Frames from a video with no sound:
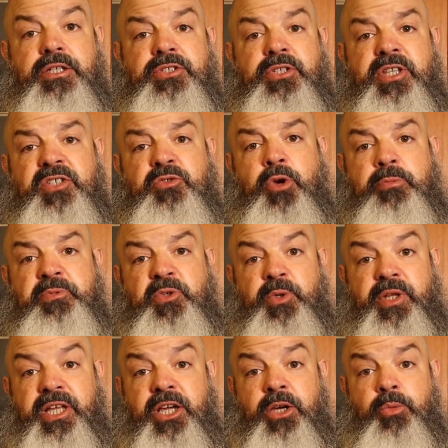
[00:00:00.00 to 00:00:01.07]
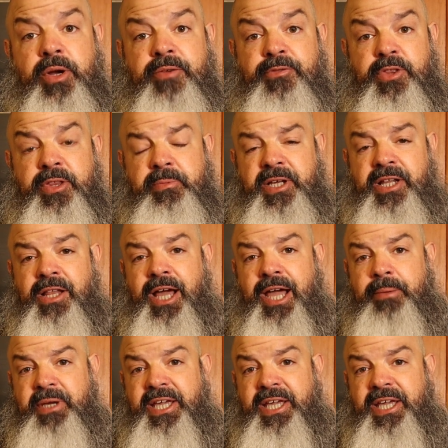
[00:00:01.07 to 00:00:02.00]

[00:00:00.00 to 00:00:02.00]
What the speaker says: So this rope's a really good one for them to climb.